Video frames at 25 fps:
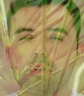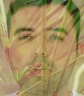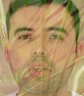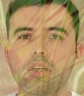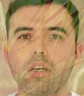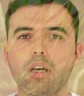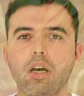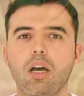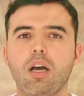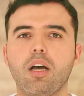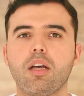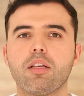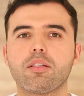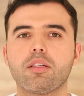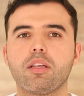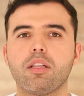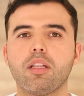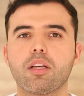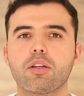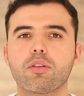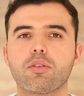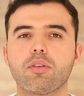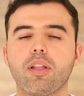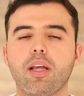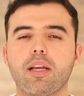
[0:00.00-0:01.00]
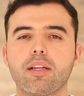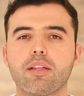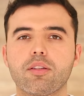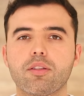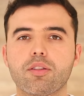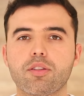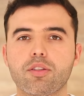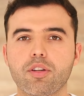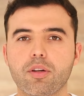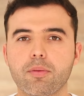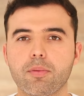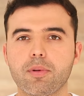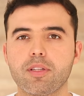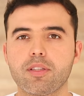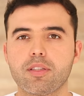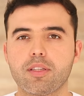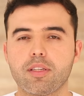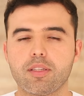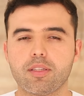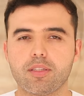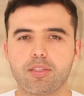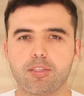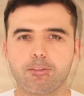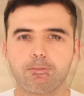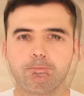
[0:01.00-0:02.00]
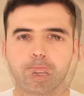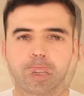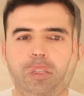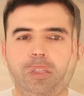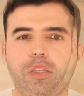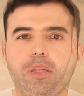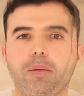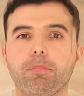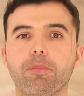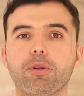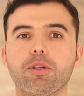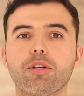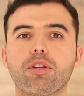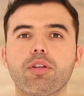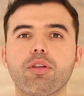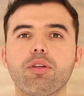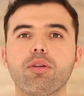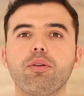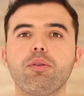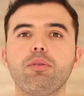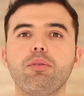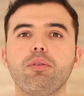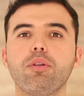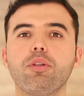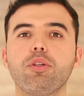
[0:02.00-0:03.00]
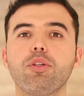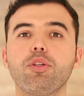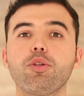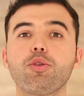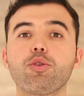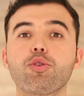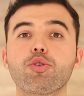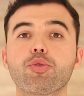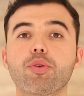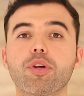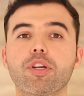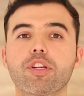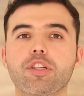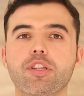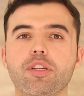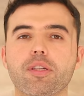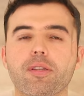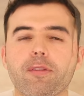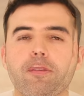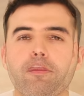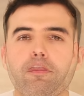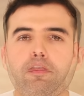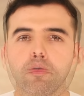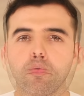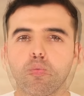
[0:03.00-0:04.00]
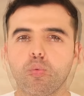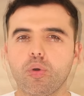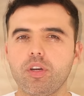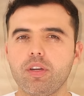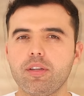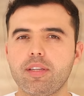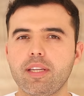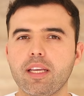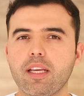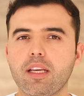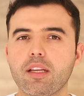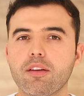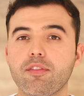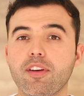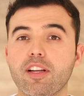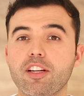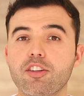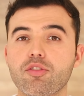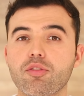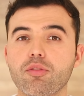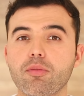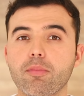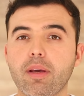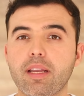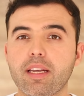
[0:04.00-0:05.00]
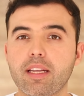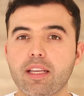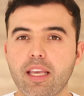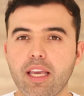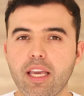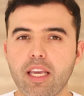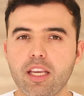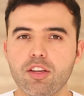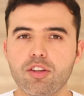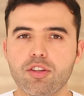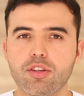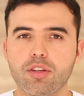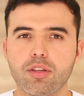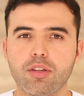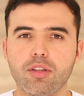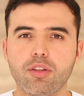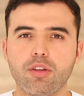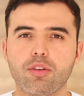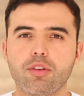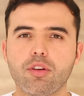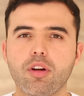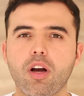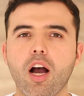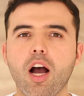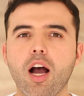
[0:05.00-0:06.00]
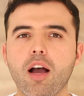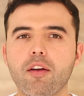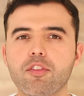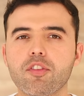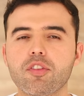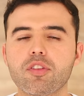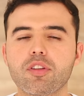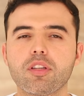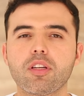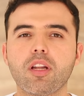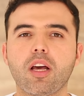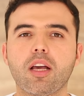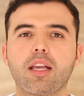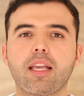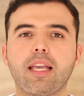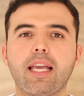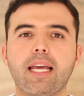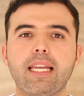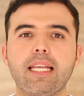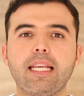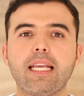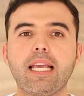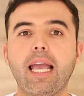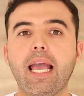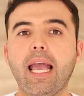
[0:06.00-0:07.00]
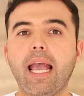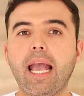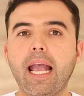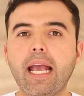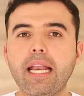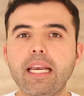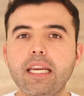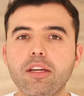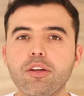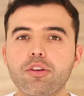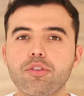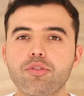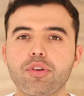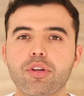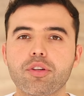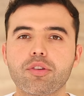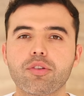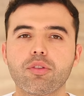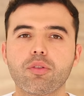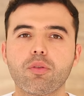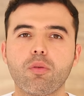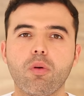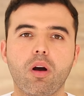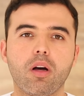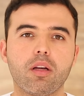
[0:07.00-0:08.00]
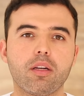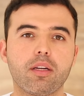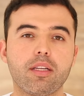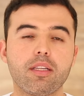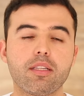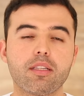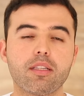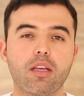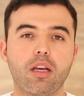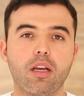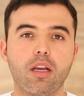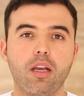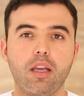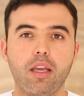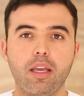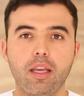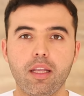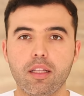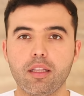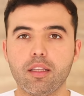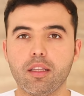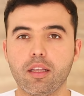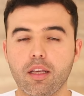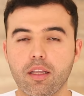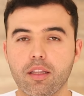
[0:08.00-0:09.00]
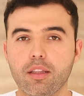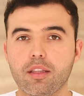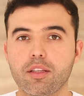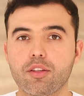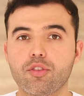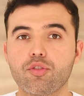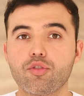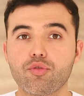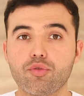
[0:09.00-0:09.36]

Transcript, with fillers: to cause electrolyte disturbances. Number two, nutrition. When you take conventional medication, you're obviously not getting any nutritional qualities in this